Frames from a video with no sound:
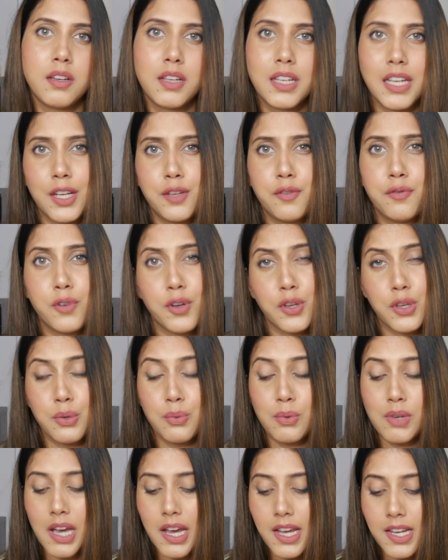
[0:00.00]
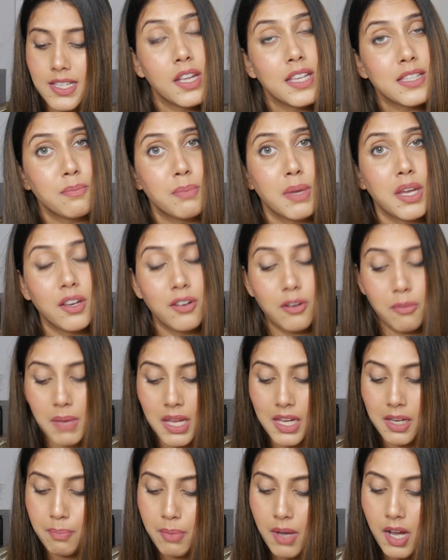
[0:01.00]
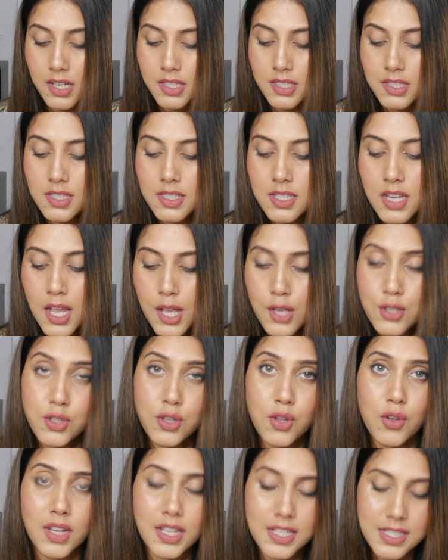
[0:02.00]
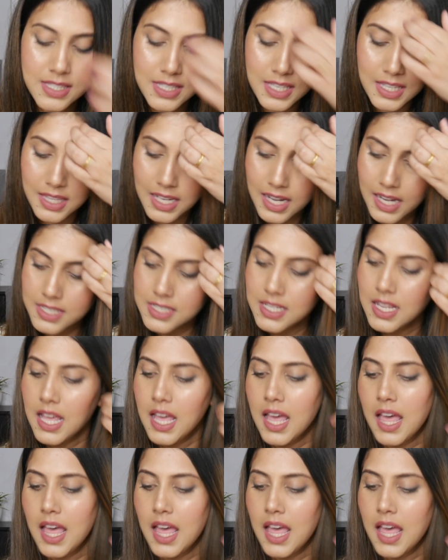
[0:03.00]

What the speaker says: kit for you guys as a beginner makeup artist. So you can see that.